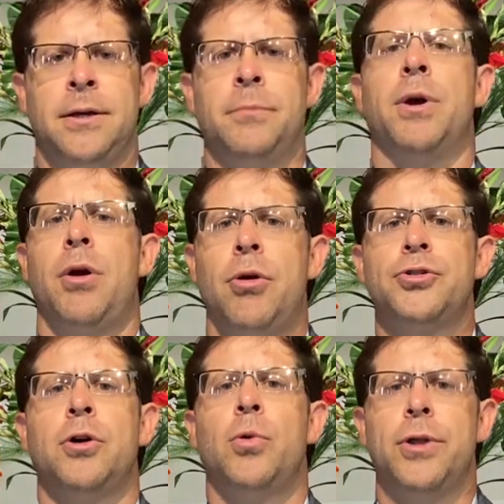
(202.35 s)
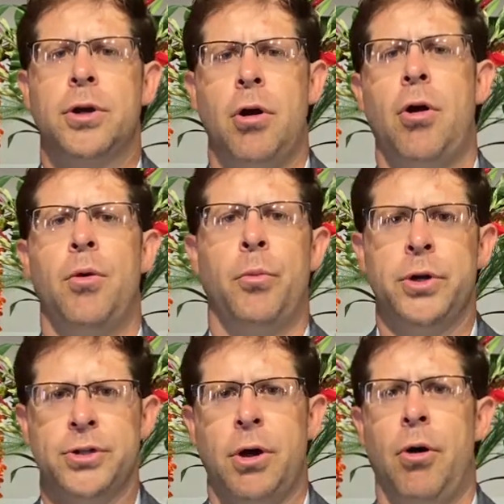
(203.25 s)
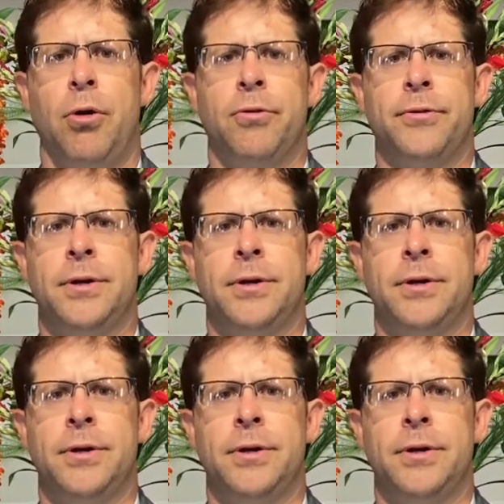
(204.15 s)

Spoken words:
but also with a calm resolve